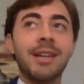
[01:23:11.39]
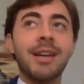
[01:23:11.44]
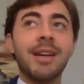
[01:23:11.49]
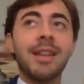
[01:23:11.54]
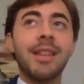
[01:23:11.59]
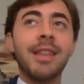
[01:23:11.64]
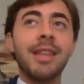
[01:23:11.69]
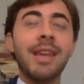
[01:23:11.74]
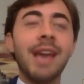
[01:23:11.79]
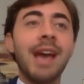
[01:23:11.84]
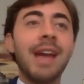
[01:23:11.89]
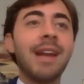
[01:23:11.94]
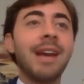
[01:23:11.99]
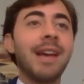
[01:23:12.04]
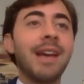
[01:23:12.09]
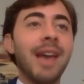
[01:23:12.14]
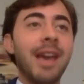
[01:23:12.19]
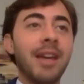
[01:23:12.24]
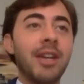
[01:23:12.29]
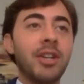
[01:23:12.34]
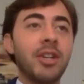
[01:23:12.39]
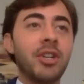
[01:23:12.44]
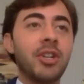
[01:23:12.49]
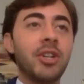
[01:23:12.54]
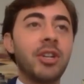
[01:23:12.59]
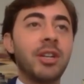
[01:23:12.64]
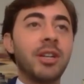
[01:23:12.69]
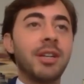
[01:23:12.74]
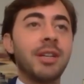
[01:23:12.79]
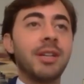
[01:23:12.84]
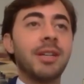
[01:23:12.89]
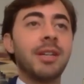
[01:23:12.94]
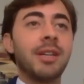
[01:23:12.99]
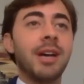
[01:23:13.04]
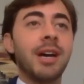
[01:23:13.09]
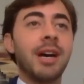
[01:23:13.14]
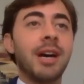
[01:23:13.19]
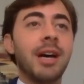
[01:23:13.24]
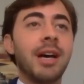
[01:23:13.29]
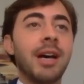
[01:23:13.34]
The N I H
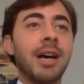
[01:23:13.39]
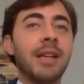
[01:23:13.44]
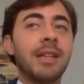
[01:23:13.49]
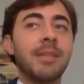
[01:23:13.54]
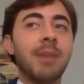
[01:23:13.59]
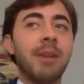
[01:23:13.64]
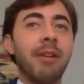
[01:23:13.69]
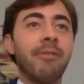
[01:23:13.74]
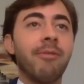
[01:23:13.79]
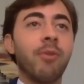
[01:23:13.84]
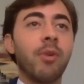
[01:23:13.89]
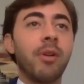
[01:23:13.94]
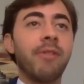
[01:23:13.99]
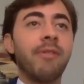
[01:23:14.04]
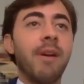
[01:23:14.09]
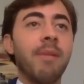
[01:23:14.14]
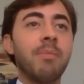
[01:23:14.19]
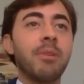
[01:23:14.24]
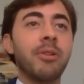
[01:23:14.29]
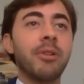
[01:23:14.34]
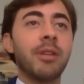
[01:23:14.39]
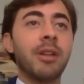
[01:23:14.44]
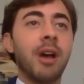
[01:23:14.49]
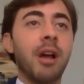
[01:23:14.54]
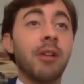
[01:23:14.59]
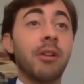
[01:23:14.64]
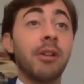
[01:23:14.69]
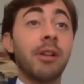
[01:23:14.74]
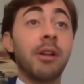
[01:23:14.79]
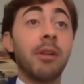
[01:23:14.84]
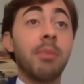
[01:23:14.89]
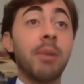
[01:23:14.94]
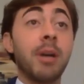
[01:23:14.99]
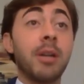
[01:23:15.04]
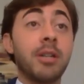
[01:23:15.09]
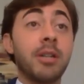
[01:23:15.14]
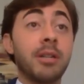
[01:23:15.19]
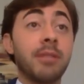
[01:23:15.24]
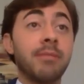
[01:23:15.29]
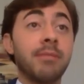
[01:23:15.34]
uh, has about a forty-five billion dollars a year
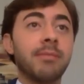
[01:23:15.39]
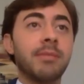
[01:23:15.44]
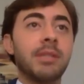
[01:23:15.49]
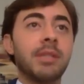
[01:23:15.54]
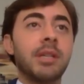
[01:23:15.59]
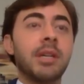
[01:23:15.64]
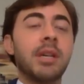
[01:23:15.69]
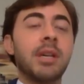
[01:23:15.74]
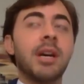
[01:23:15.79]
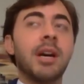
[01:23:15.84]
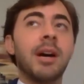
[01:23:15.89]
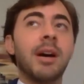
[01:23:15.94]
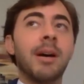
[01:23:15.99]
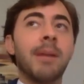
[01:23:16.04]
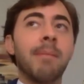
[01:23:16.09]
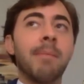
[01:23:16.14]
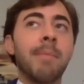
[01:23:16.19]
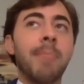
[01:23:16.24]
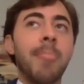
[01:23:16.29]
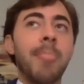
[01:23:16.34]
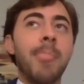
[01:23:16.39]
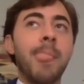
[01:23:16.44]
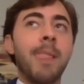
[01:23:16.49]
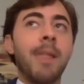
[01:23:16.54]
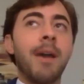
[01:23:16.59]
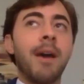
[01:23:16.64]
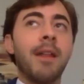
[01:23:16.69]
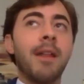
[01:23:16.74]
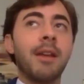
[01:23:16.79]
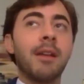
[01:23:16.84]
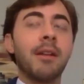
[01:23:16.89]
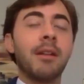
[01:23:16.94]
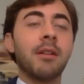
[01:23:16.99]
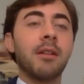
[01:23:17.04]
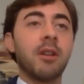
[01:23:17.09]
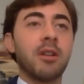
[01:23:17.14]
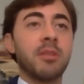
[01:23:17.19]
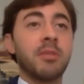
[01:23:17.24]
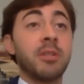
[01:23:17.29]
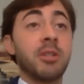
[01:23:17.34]
budget. Um, I think a
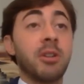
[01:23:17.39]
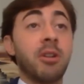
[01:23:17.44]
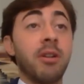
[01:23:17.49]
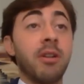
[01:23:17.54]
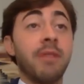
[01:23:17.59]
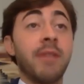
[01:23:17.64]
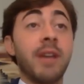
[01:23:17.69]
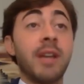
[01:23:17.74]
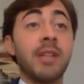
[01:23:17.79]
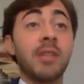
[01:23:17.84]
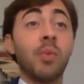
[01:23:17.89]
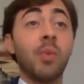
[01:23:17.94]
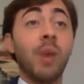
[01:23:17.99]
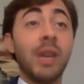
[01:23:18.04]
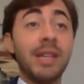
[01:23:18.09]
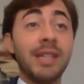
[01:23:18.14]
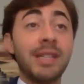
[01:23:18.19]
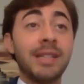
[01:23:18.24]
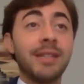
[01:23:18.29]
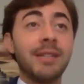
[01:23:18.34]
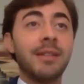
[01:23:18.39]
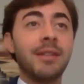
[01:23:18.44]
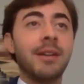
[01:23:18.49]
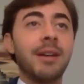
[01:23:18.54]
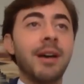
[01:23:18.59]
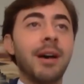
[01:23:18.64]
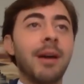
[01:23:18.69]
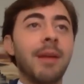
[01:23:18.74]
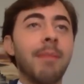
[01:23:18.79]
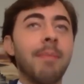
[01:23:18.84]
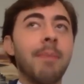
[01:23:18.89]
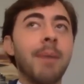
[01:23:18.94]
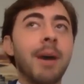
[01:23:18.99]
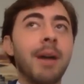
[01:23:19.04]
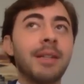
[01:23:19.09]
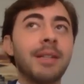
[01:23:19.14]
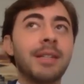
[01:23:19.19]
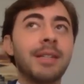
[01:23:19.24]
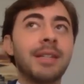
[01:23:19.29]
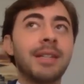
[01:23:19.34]
large majority of that is wasted, uh,
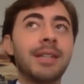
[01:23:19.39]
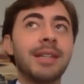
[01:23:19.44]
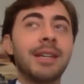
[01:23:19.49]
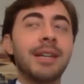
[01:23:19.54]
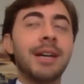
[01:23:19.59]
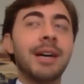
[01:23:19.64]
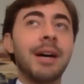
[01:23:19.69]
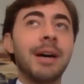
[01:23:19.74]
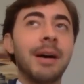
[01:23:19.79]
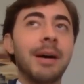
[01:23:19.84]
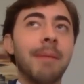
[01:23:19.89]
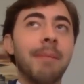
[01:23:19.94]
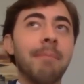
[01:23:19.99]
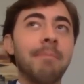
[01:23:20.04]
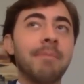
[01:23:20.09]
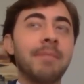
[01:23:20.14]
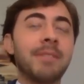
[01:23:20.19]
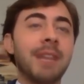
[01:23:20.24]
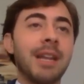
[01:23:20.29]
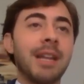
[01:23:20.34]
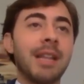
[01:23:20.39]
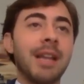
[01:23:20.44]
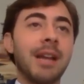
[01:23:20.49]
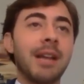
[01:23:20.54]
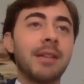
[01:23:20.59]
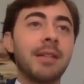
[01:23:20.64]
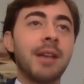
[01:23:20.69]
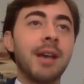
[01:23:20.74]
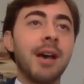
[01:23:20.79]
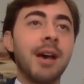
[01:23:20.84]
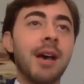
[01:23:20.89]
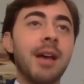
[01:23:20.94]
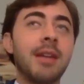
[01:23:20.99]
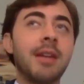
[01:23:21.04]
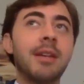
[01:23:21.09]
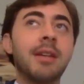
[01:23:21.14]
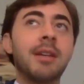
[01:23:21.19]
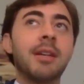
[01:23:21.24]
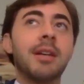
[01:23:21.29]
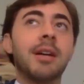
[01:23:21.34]
but um, setting that aside,
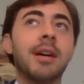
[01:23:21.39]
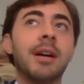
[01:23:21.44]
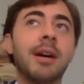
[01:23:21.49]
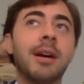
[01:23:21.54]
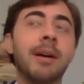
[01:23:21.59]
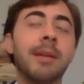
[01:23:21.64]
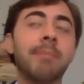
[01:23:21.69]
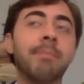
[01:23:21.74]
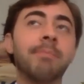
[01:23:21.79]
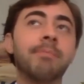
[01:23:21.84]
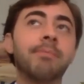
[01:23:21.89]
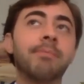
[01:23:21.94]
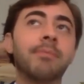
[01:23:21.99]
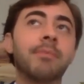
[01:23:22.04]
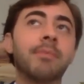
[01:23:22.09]
um,